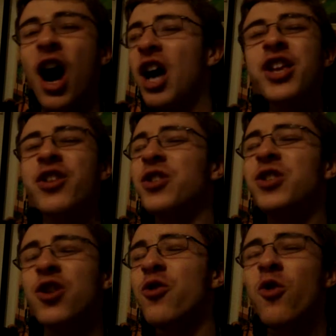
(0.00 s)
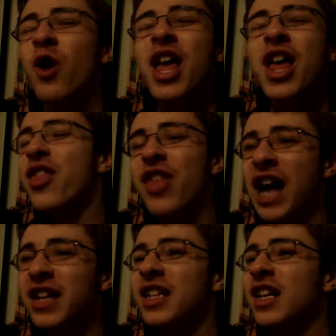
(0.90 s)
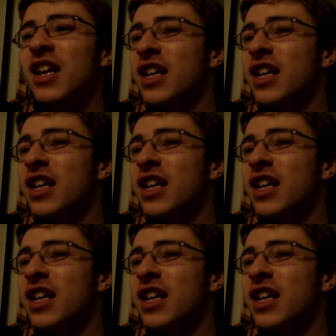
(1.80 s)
I could do that